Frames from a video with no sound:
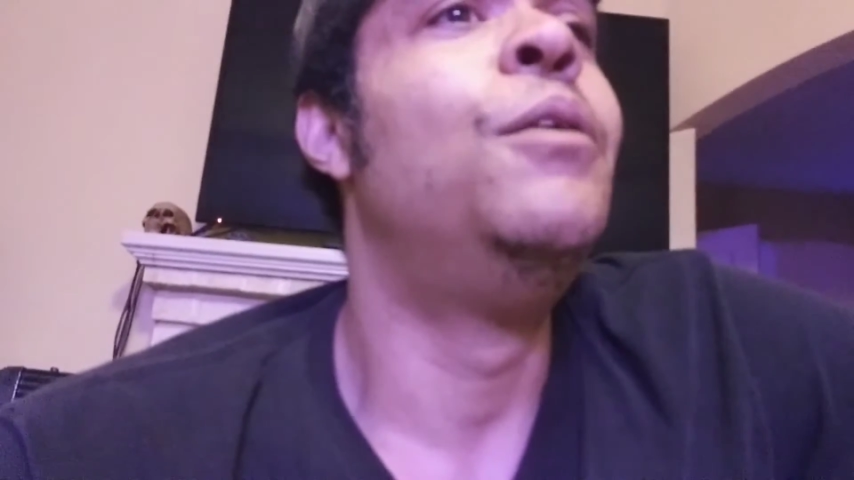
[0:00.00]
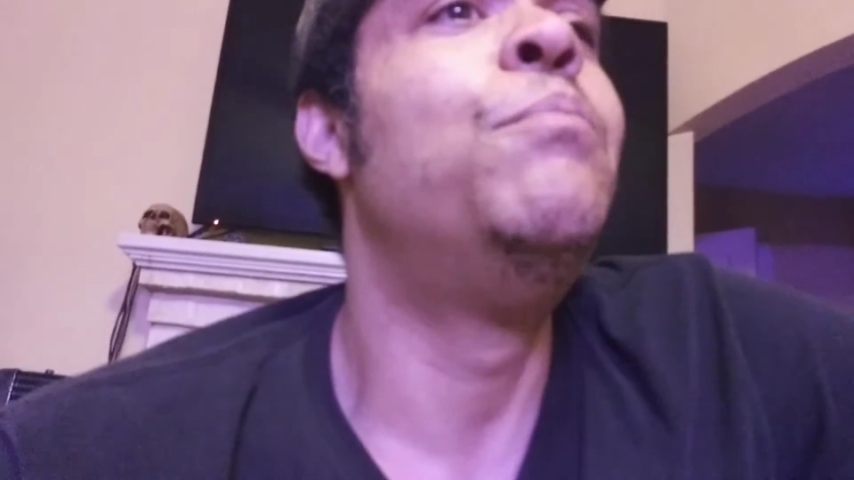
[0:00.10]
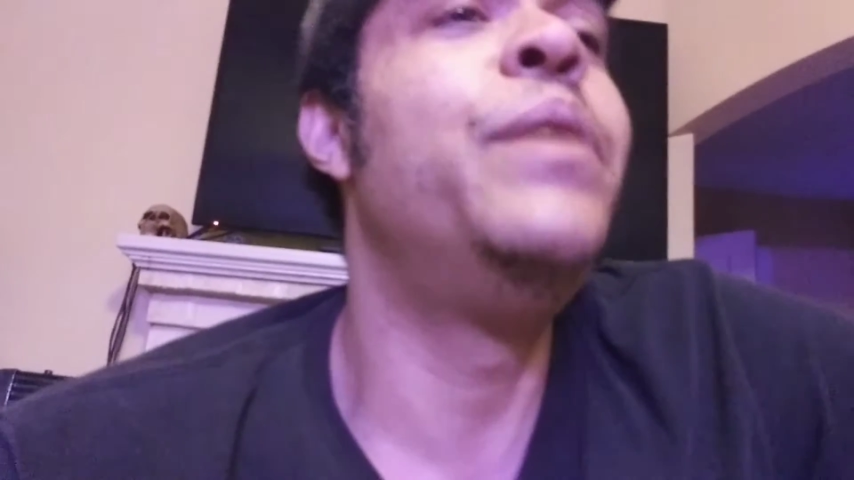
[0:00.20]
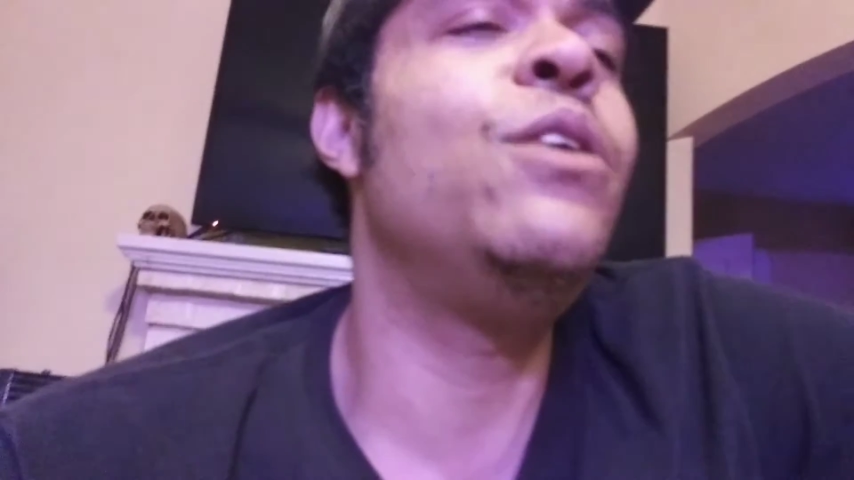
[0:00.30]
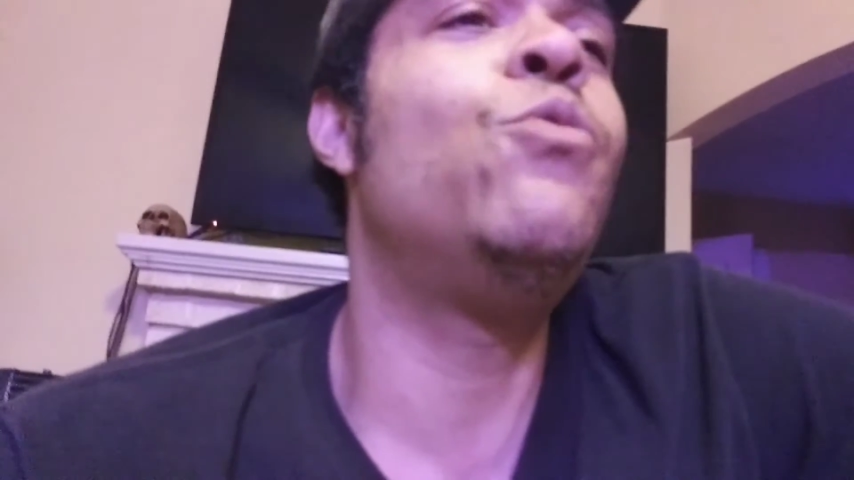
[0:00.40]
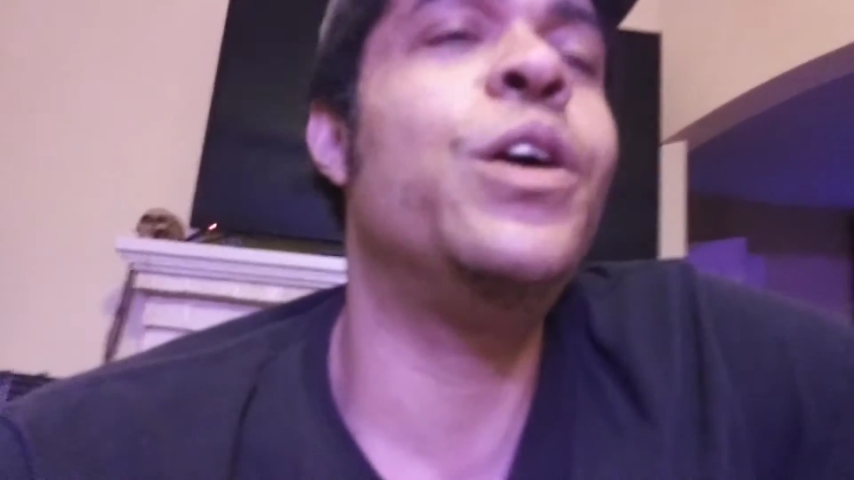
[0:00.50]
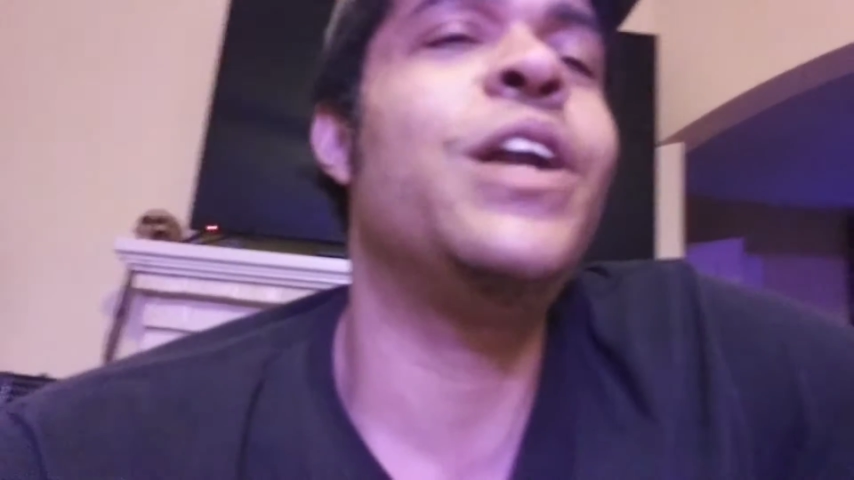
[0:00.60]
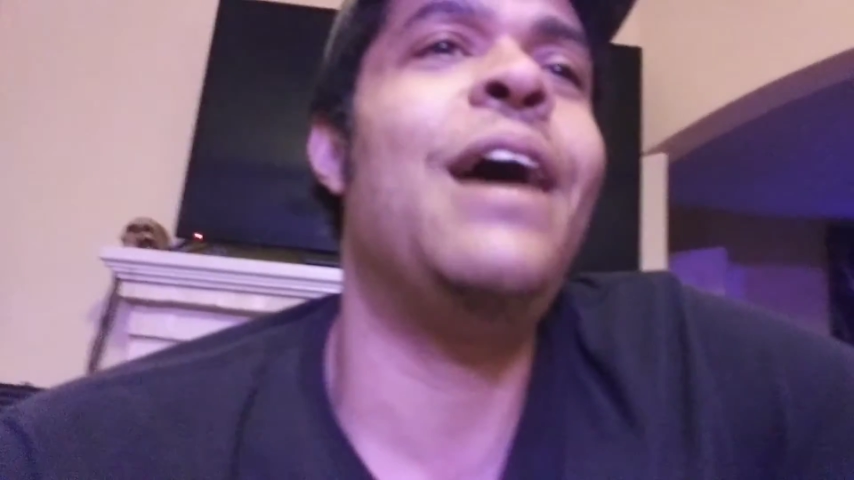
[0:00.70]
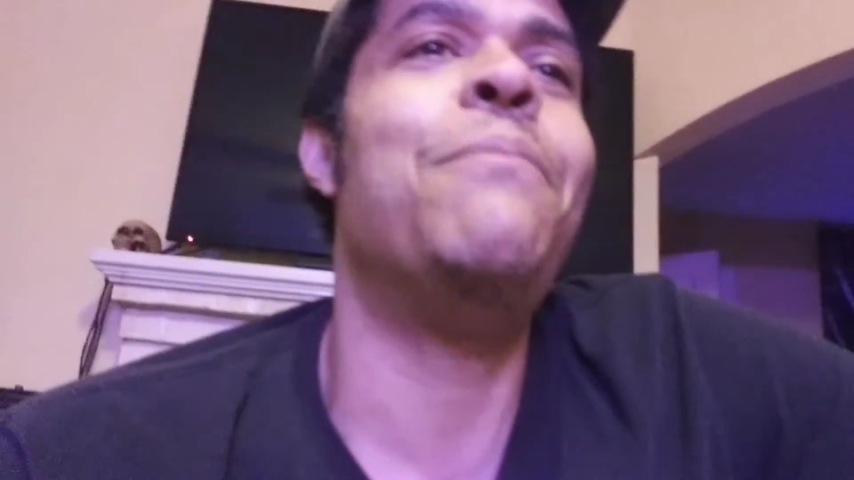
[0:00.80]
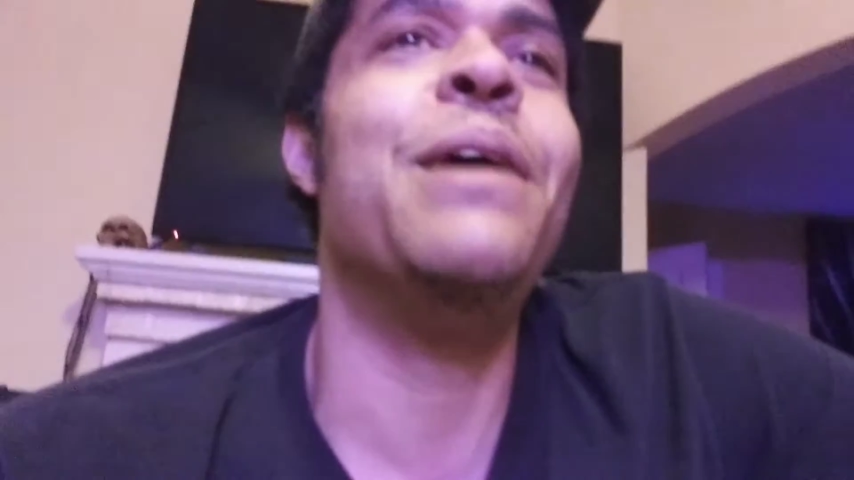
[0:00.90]
but it will
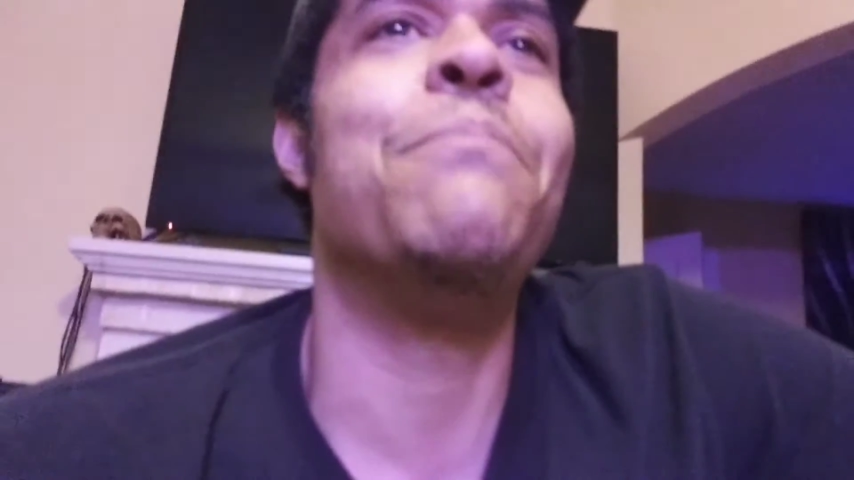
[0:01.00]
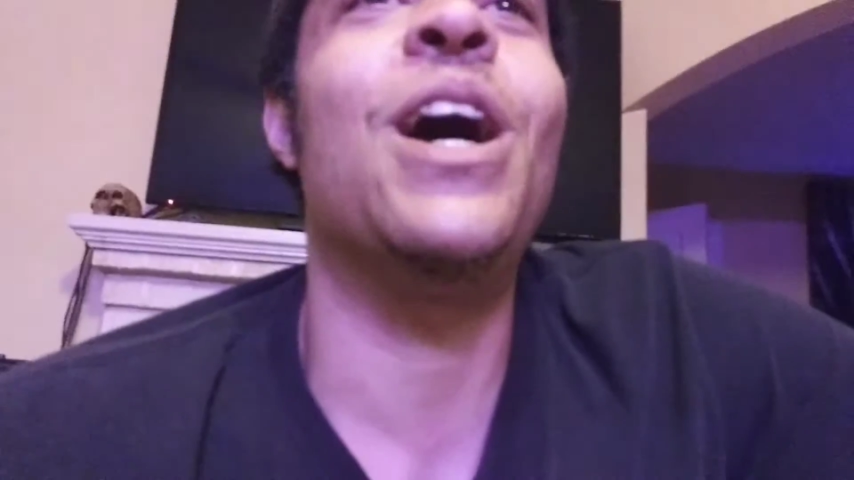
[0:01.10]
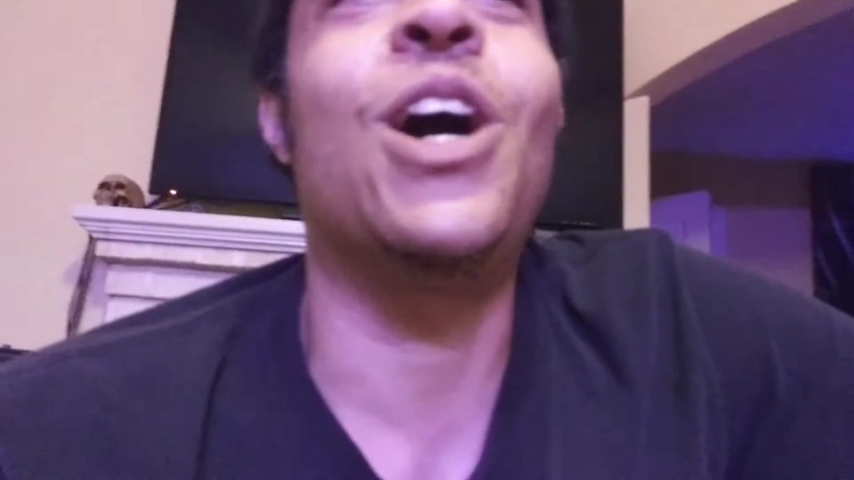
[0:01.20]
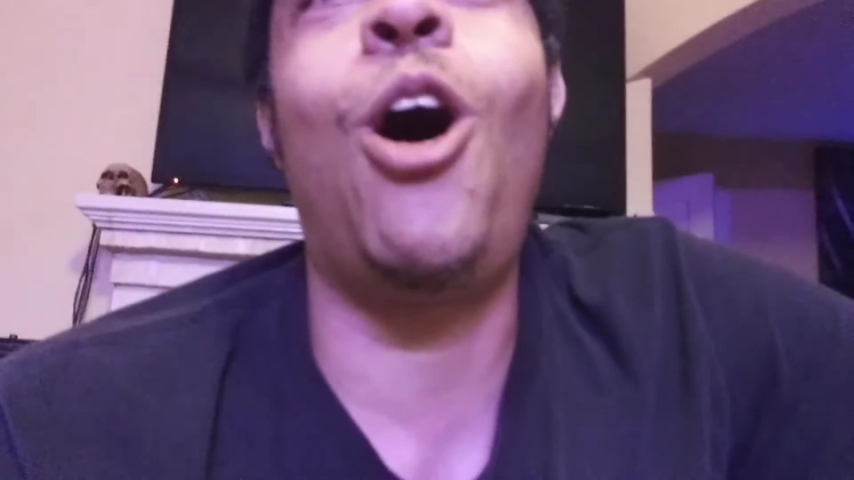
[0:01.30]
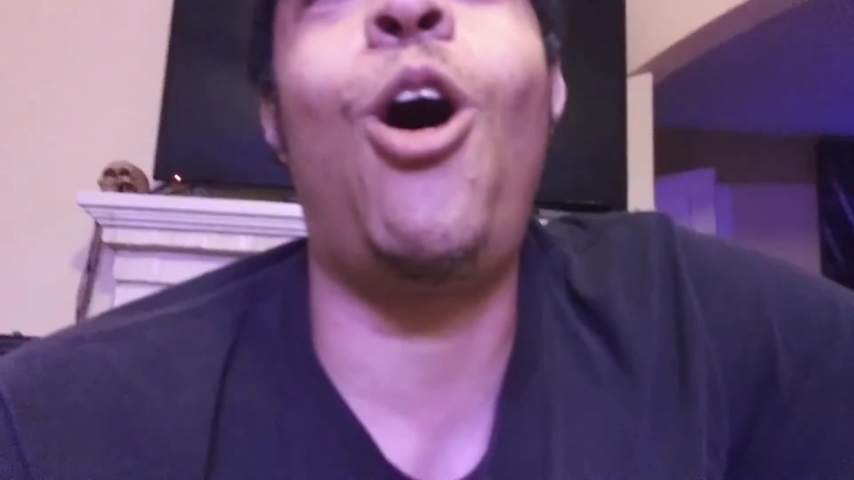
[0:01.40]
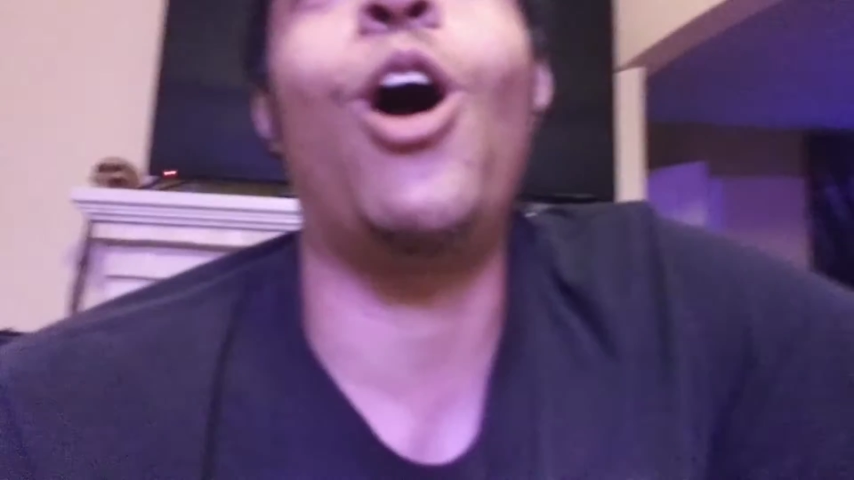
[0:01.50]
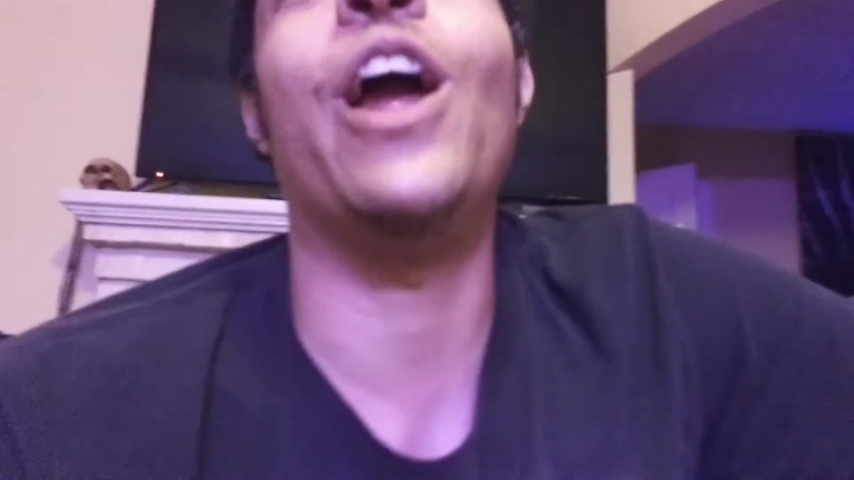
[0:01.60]
not make my car